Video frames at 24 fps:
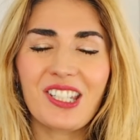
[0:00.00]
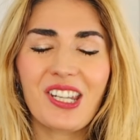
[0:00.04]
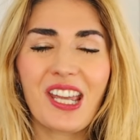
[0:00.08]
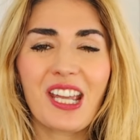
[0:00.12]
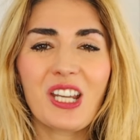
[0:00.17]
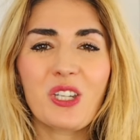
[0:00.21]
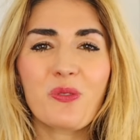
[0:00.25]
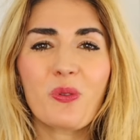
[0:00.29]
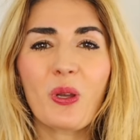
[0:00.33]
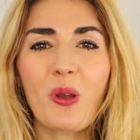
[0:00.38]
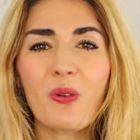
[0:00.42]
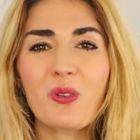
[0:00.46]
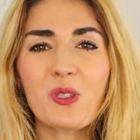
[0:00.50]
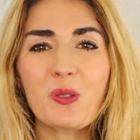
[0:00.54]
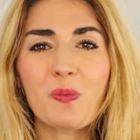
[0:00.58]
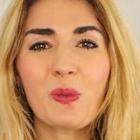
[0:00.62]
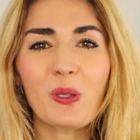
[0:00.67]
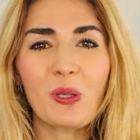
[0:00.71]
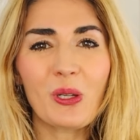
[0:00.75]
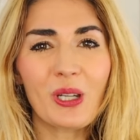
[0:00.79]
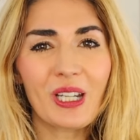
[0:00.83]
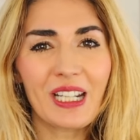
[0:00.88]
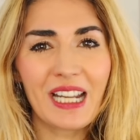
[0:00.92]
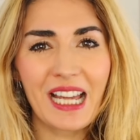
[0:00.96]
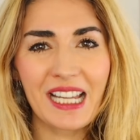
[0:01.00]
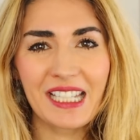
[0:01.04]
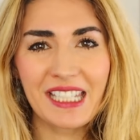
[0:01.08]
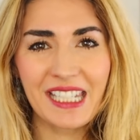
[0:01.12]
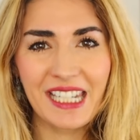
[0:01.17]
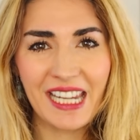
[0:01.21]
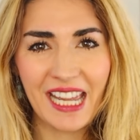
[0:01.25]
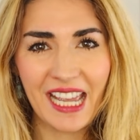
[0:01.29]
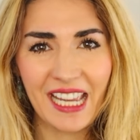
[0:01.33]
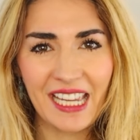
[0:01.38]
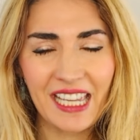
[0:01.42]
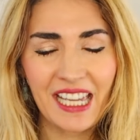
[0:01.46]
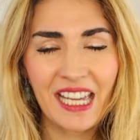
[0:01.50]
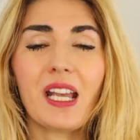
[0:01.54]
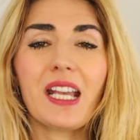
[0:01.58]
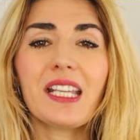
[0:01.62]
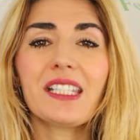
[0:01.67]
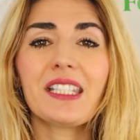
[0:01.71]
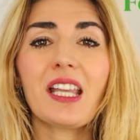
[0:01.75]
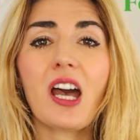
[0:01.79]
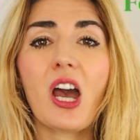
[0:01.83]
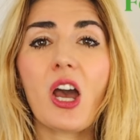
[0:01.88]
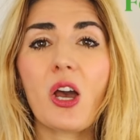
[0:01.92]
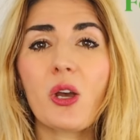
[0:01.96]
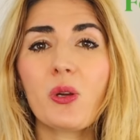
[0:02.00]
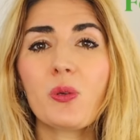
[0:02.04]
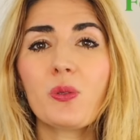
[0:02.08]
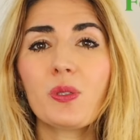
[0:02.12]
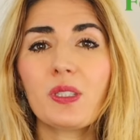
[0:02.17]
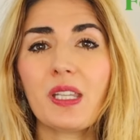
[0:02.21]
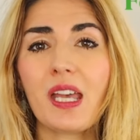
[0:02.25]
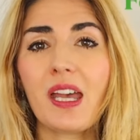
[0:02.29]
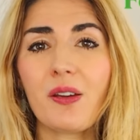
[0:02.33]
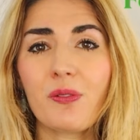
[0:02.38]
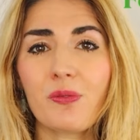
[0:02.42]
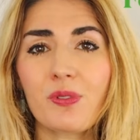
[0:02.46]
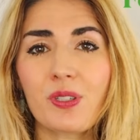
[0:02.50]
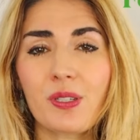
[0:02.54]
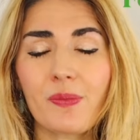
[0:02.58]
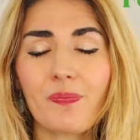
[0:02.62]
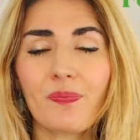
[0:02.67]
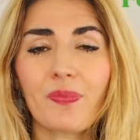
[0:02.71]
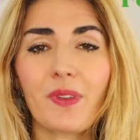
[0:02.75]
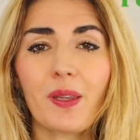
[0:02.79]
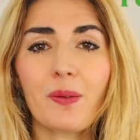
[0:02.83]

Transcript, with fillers: change we're going to be looking at today is the O sound.